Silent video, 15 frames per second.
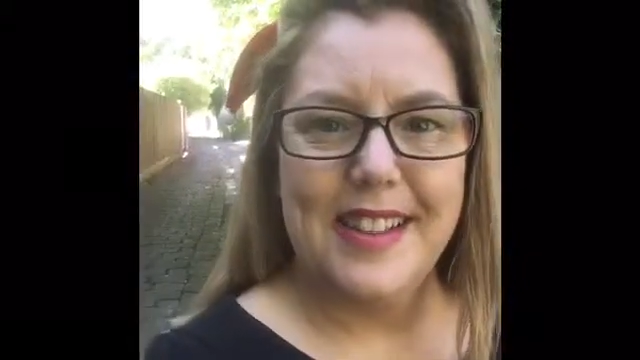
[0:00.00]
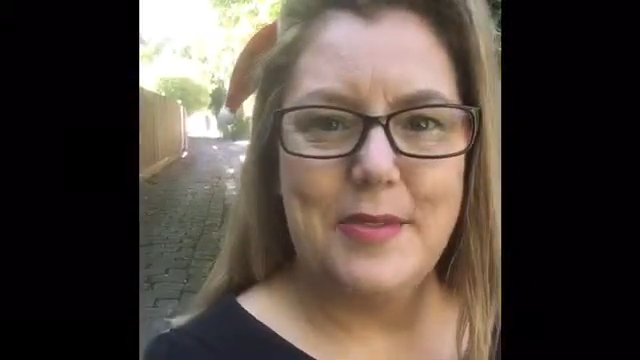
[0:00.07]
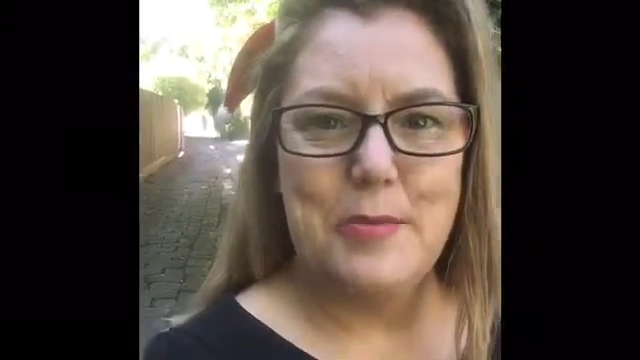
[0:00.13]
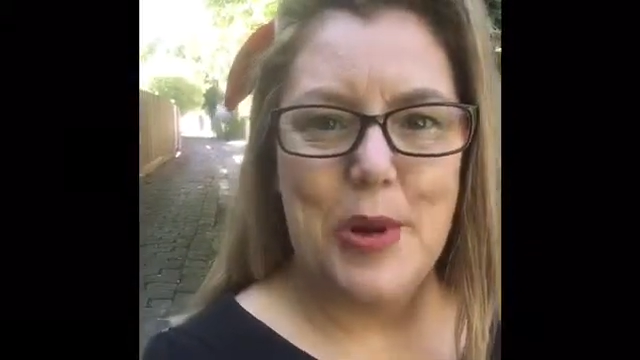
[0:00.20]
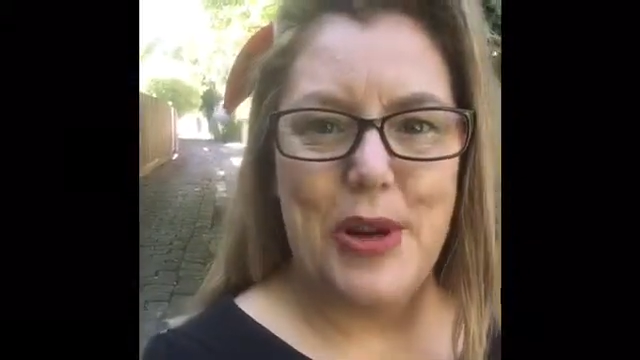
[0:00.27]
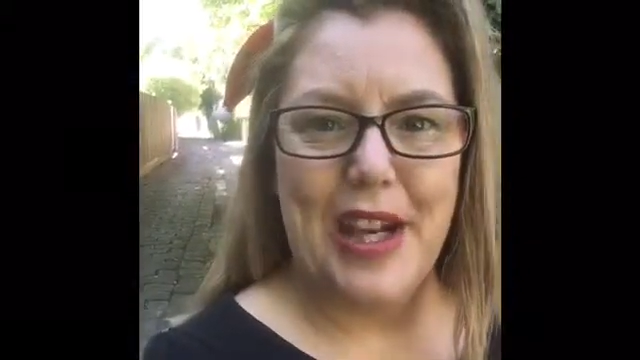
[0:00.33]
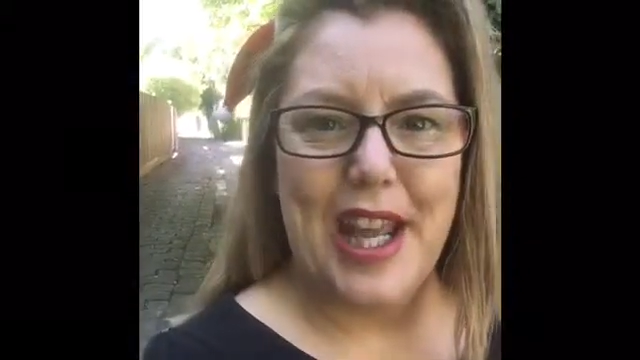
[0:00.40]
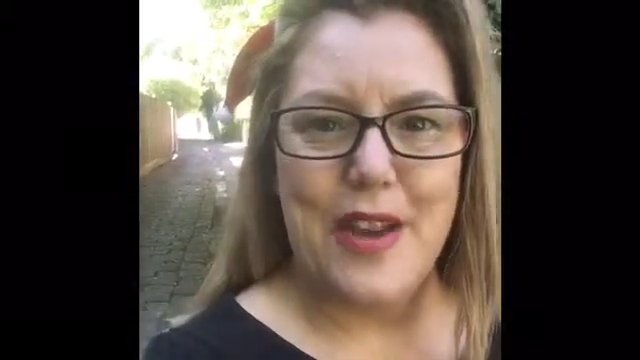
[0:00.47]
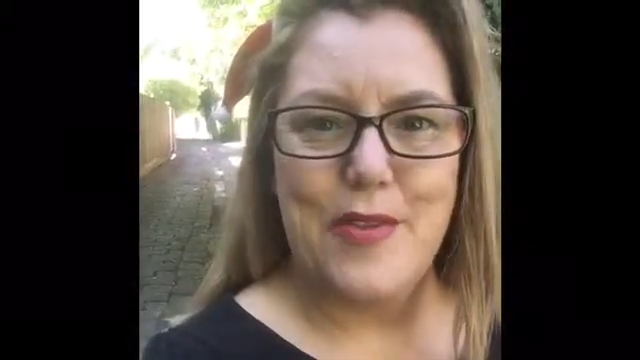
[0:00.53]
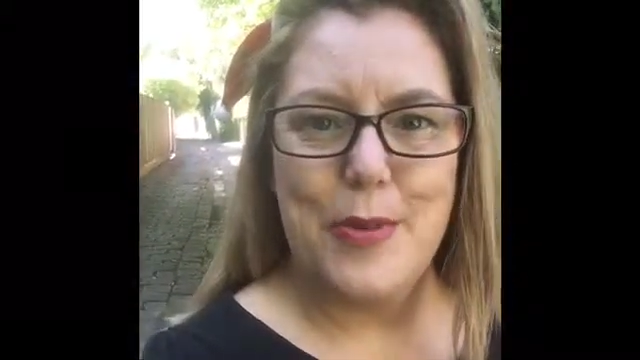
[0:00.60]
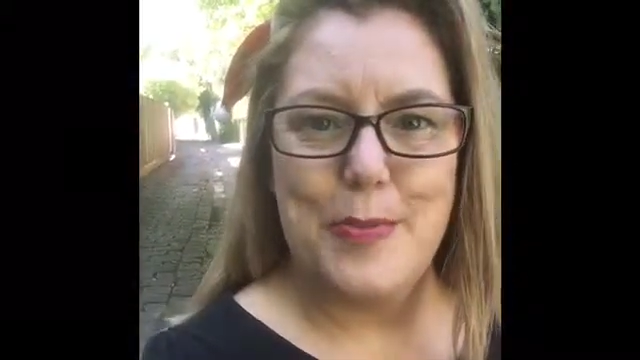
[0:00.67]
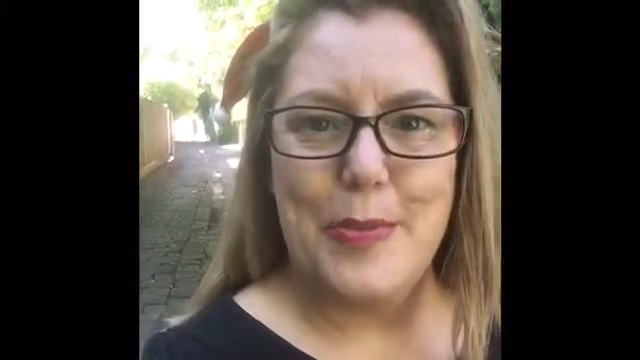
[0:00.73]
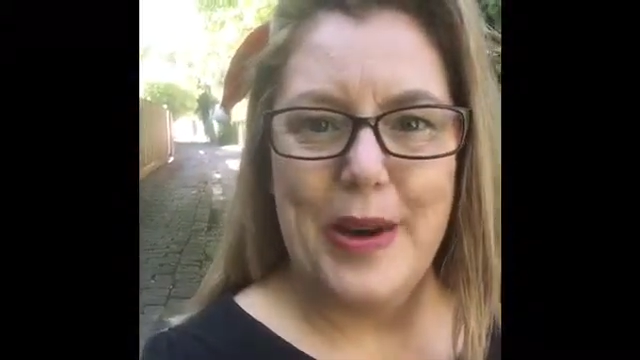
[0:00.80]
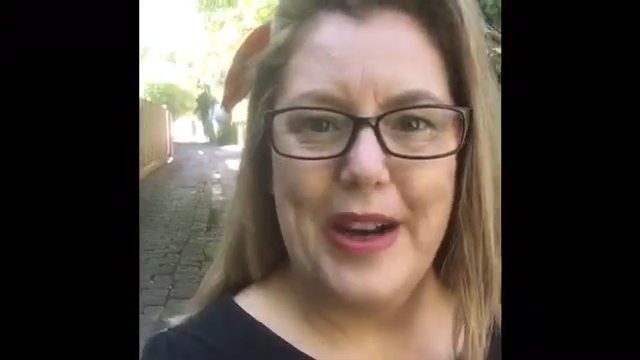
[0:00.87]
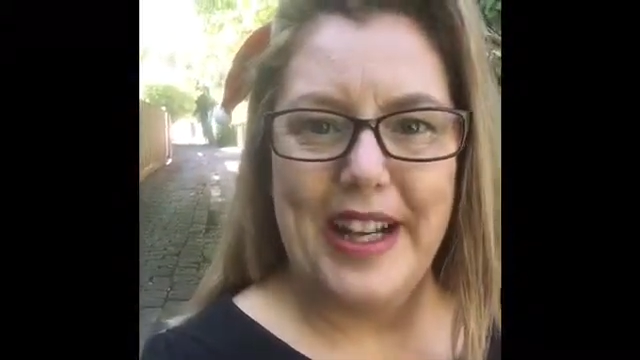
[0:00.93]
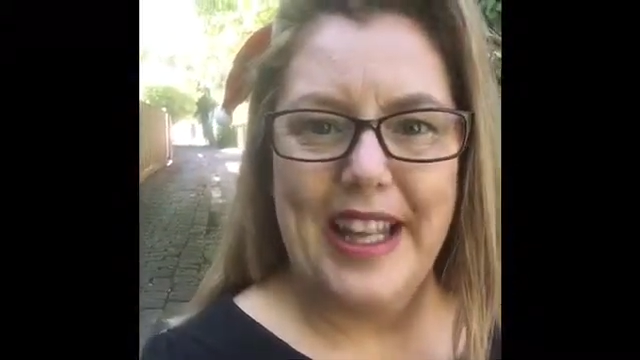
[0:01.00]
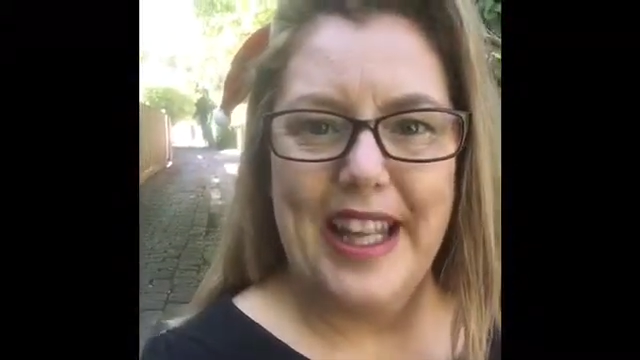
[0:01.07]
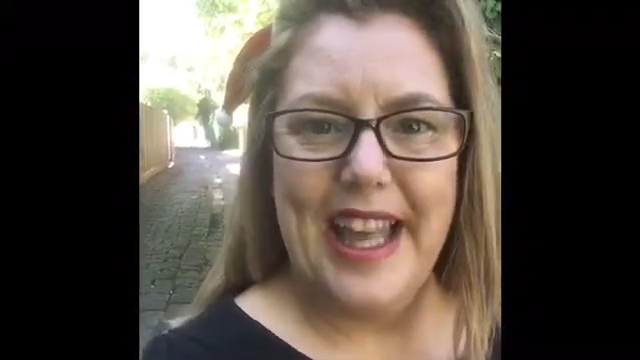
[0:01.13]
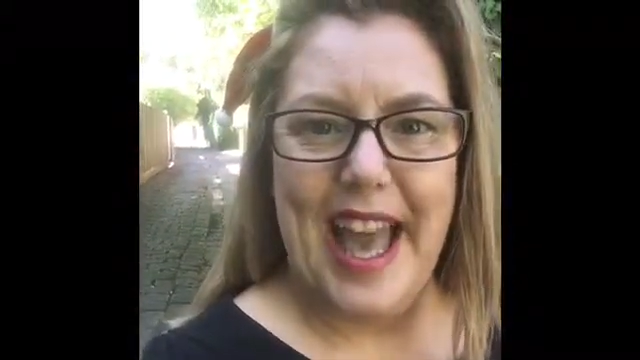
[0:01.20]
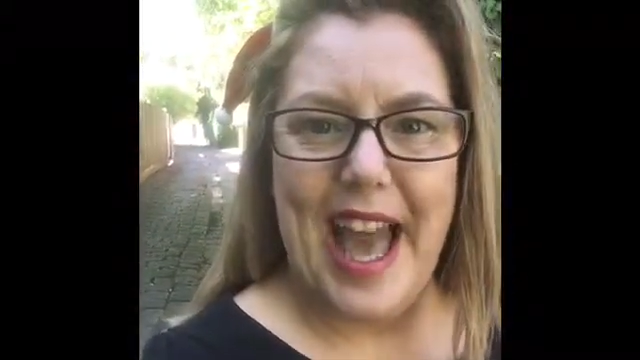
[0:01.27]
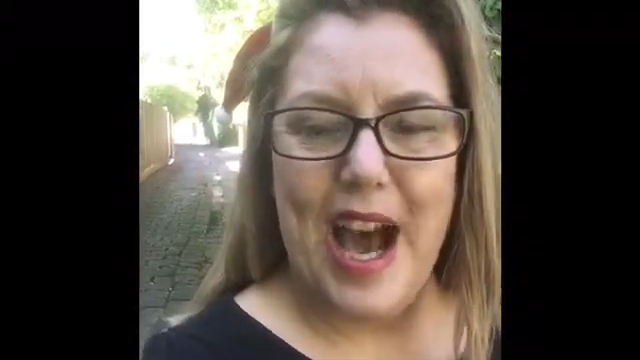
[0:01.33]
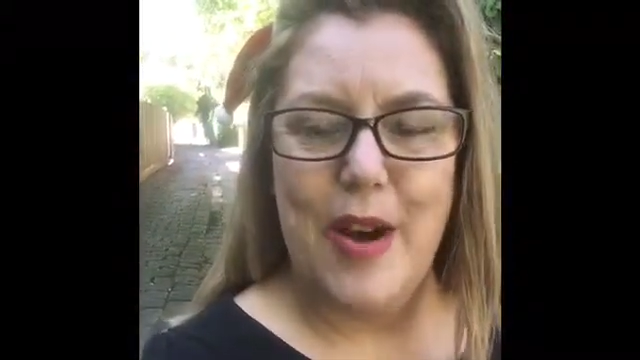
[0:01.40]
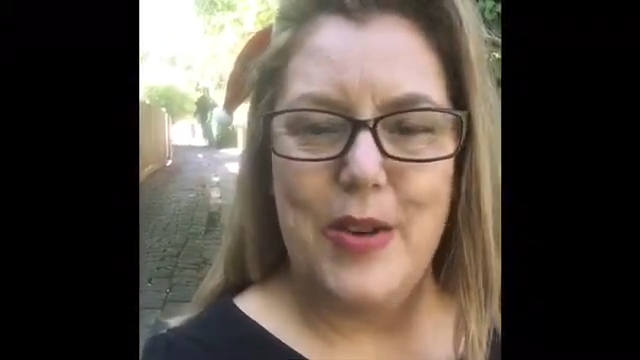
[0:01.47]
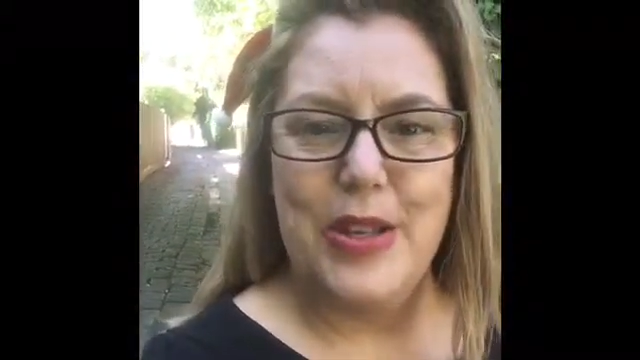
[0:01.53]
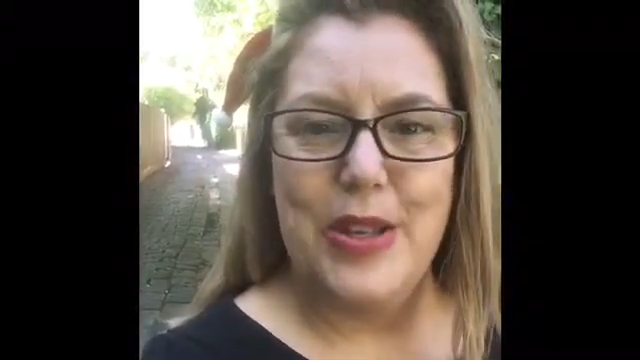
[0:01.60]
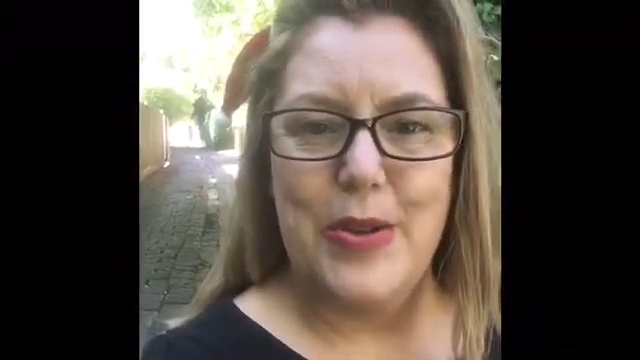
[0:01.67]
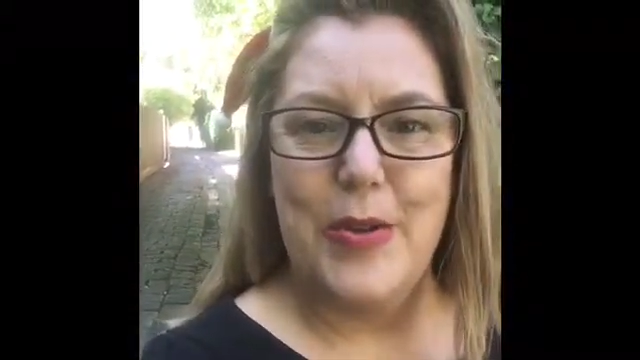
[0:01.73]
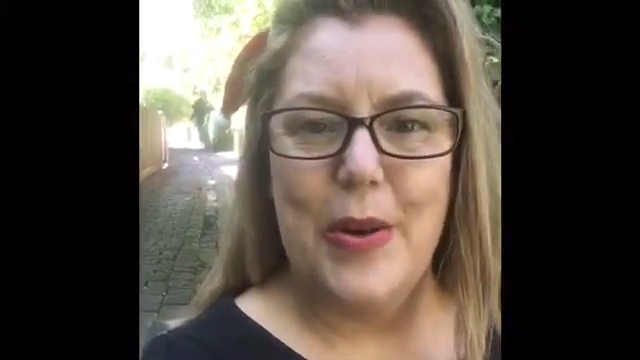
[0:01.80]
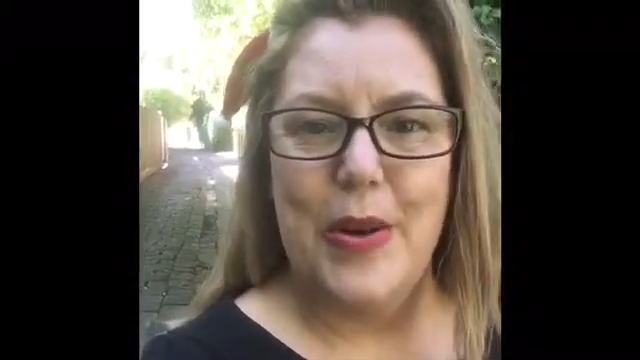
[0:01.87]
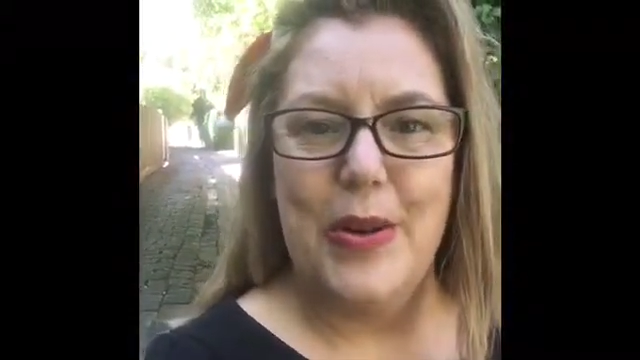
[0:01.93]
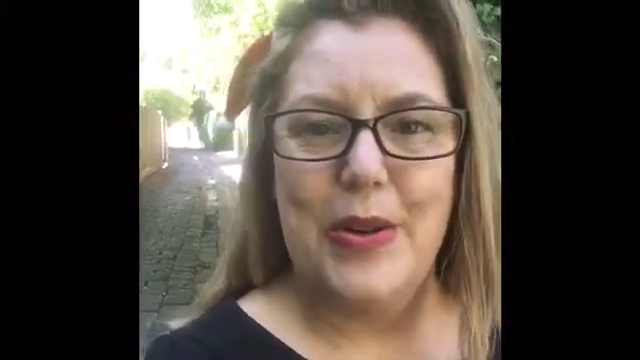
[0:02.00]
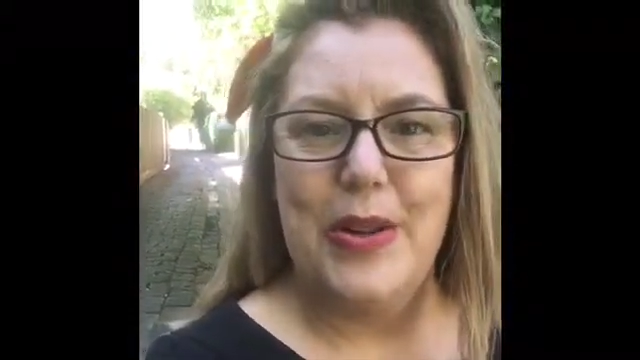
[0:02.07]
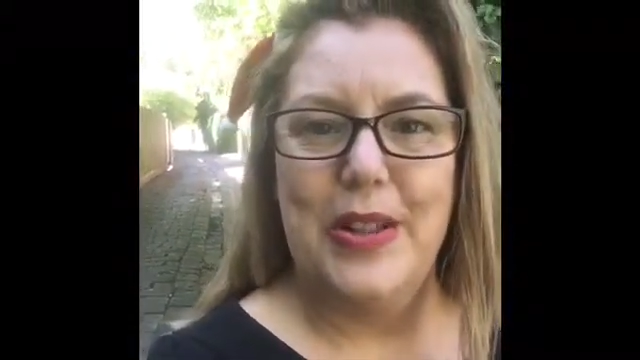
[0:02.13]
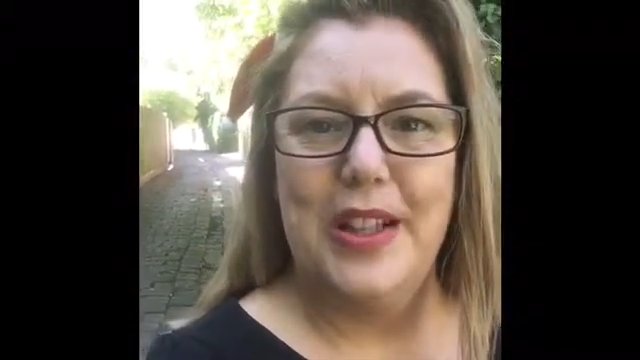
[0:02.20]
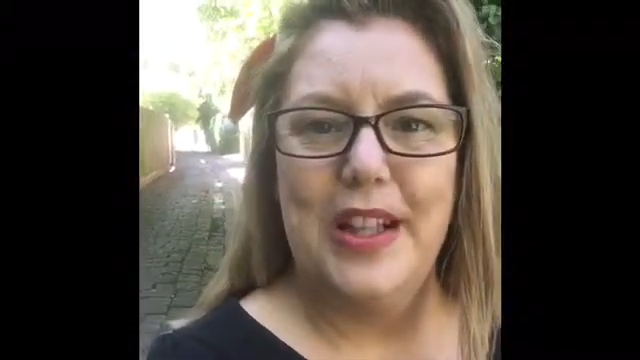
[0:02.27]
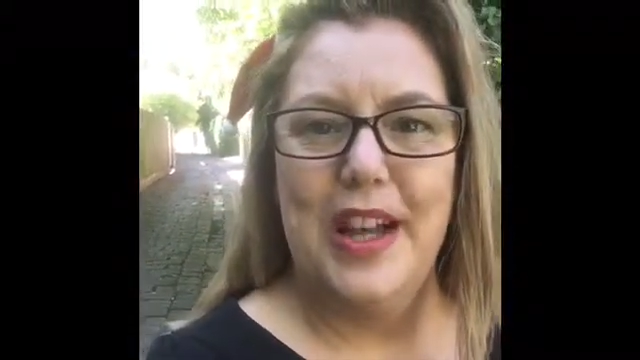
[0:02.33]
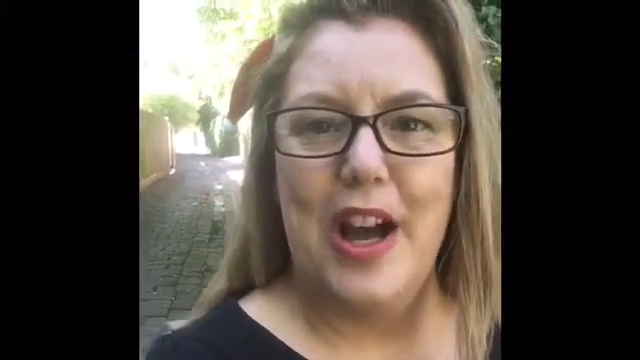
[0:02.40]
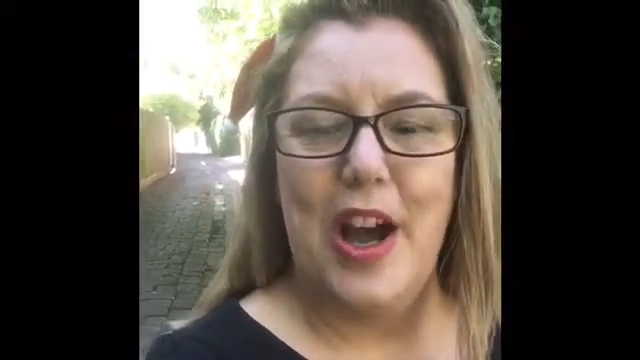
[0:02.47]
Morning, everybody. How are you all?